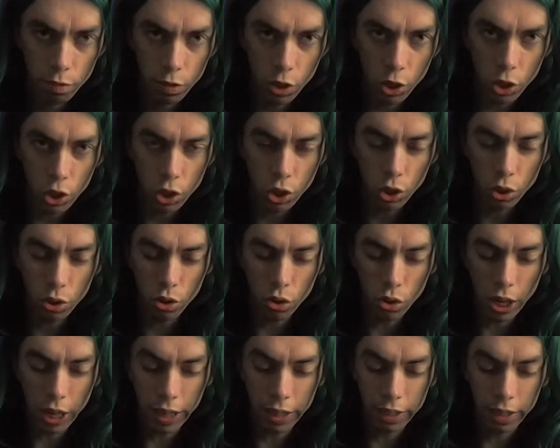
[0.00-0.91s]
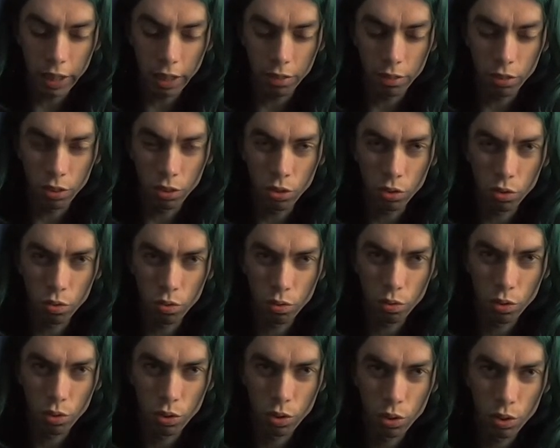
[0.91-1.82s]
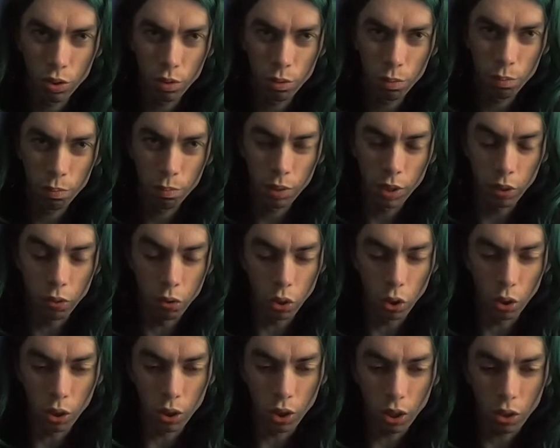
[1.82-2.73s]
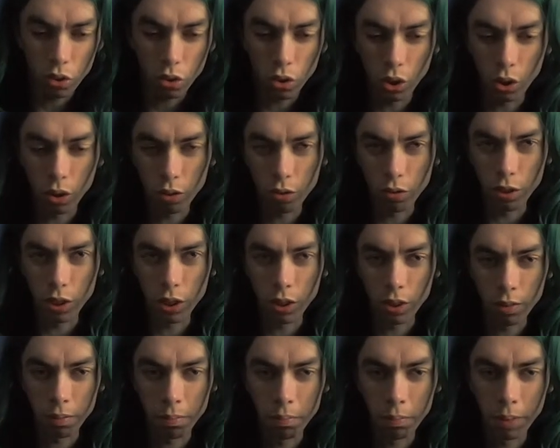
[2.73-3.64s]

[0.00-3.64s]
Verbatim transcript: will show you like a devil if you are not going vegan.